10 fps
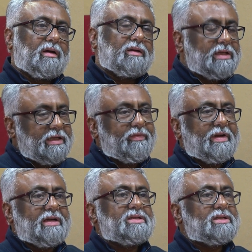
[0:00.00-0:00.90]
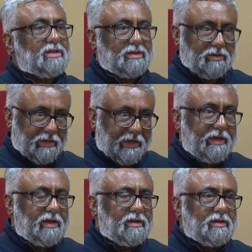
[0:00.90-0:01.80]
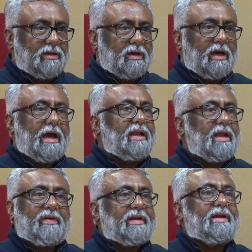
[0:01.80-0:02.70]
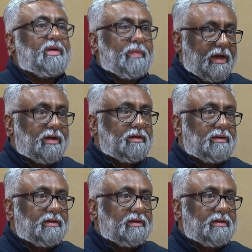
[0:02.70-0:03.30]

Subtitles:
senior friends read it. I never read it back.